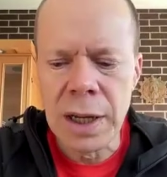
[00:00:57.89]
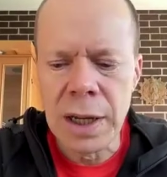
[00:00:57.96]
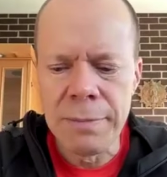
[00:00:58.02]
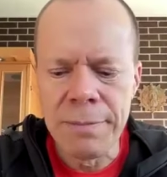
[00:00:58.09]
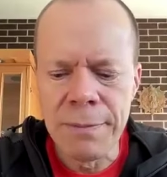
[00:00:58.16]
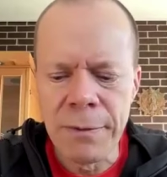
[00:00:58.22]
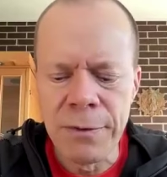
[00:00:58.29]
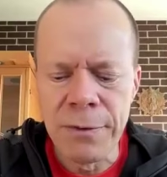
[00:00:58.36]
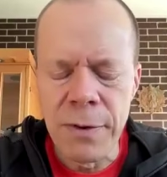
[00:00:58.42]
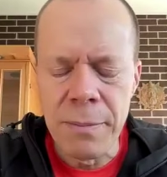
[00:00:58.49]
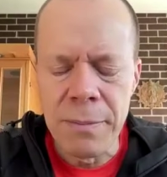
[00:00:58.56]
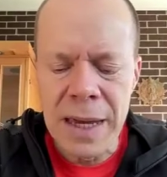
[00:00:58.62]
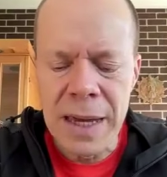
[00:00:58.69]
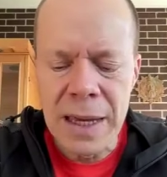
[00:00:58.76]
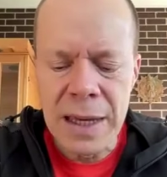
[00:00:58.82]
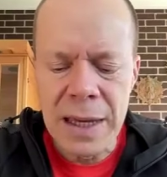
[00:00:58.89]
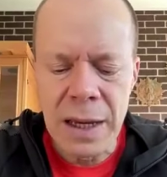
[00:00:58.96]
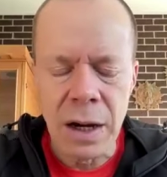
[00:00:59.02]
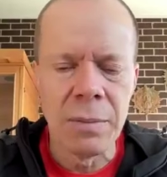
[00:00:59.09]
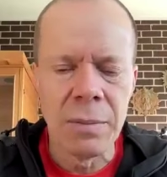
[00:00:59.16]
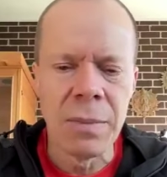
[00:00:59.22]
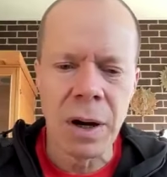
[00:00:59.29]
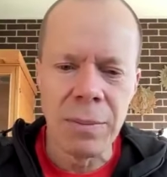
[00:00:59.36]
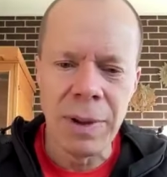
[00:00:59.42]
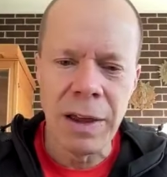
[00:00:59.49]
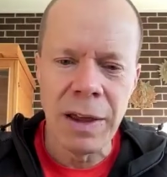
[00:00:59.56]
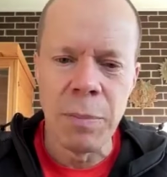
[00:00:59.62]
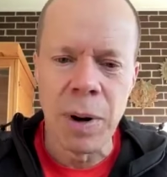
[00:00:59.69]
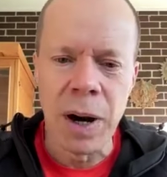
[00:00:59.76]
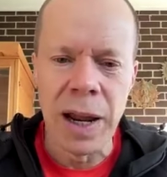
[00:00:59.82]
For me, I'm
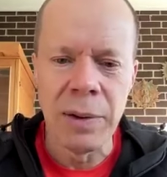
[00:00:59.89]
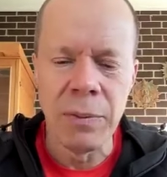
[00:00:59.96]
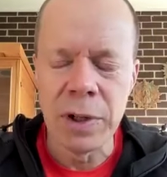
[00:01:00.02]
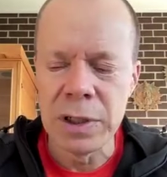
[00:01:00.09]
left brain,